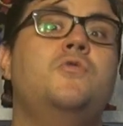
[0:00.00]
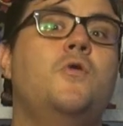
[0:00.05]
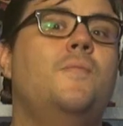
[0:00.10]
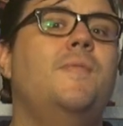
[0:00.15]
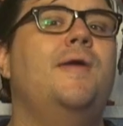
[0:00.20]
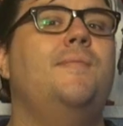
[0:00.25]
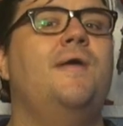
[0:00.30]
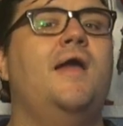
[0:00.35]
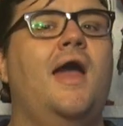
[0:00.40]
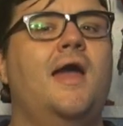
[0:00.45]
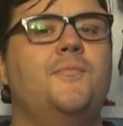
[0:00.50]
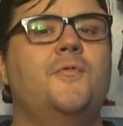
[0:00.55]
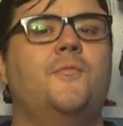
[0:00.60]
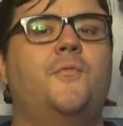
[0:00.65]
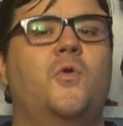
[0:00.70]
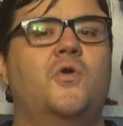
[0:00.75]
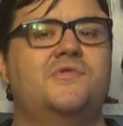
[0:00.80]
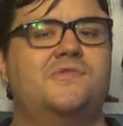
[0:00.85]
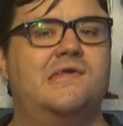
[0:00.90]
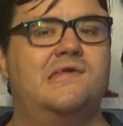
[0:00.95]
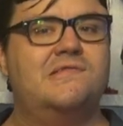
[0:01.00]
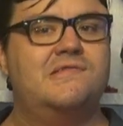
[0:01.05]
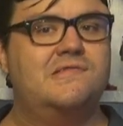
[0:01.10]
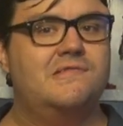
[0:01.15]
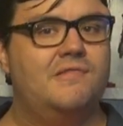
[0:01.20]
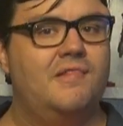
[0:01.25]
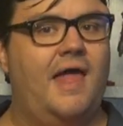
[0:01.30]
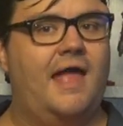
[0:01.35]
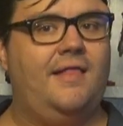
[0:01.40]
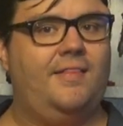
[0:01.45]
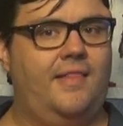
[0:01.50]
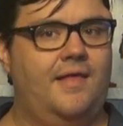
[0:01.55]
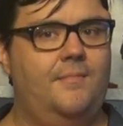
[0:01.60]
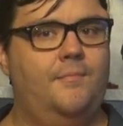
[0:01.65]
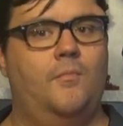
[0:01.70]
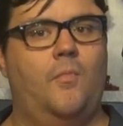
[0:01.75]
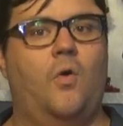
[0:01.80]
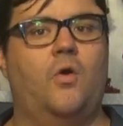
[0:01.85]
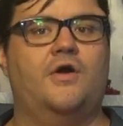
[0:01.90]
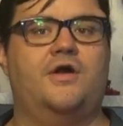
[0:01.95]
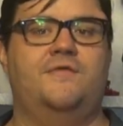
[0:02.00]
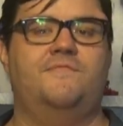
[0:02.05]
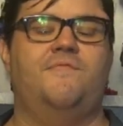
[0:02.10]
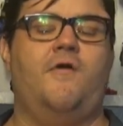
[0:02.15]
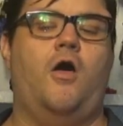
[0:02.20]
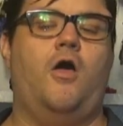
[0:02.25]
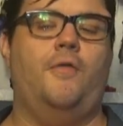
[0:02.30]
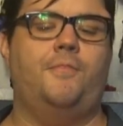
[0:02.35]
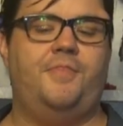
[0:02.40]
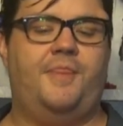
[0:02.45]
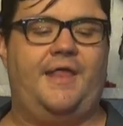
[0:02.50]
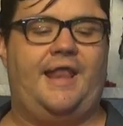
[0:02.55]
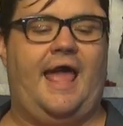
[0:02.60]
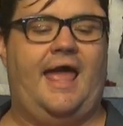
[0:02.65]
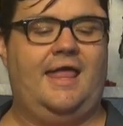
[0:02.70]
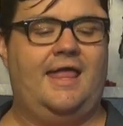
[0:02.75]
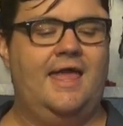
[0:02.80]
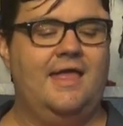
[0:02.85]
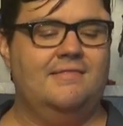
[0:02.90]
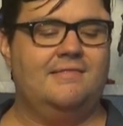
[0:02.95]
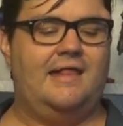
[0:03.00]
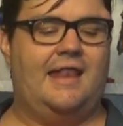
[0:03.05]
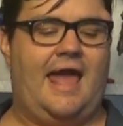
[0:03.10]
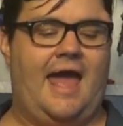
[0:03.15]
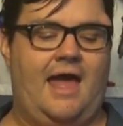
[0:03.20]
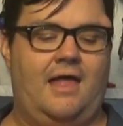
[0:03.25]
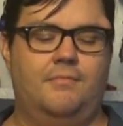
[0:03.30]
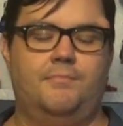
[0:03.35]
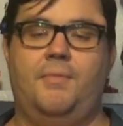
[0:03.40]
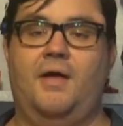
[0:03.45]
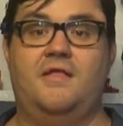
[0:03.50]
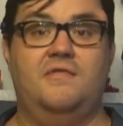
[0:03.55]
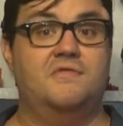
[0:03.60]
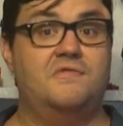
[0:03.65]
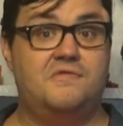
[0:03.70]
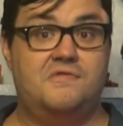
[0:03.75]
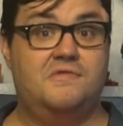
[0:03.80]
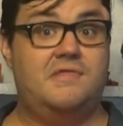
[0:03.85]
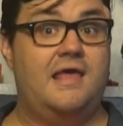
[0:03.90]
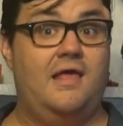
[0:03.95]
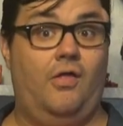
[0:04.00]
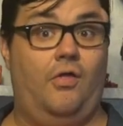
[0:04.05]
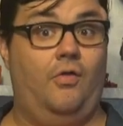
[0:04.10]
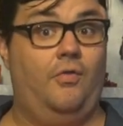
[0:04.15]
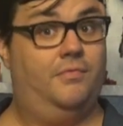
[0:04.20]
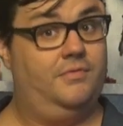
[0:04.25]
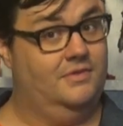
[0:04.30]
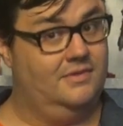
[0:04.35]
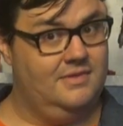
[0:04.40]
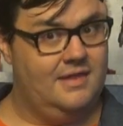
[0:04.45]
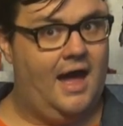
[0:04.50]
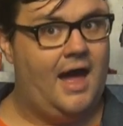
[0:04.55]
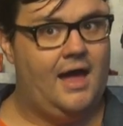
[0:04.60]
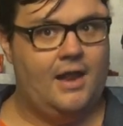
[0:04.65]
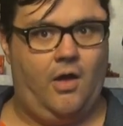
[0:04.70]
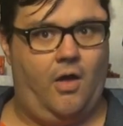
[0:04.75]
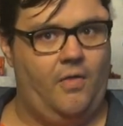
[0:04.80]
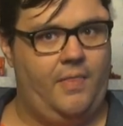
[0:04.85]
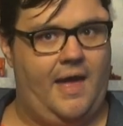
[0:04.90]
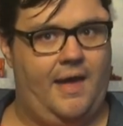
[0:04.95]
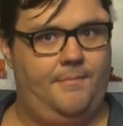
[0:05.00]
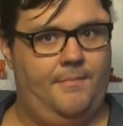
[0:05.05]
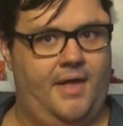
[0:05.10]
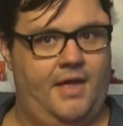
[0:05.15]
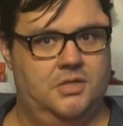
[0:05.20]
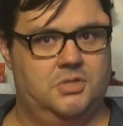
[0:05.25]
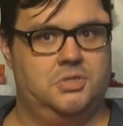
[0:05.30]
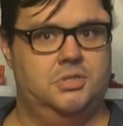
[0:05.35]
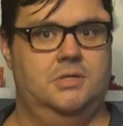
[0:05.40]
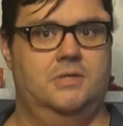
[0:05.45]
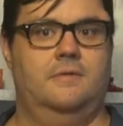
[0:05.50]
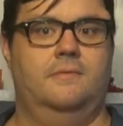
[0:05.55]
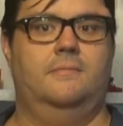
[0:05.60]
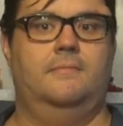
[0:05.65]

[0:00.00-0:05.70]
so maybe Hyperforce is slightly more involved than I hinted at, but still, not all that much.